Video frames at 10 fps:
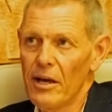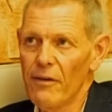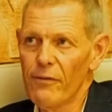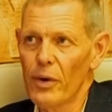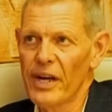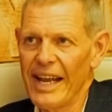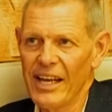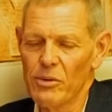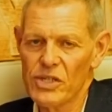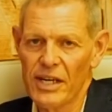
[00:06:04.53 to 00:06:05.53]
foreign
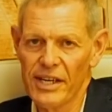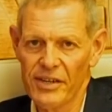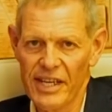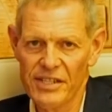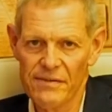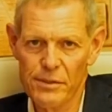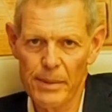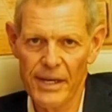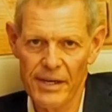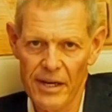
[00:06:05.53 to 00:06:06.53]
language like a native
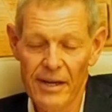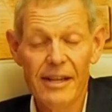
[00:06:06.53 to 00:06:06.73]
speaker?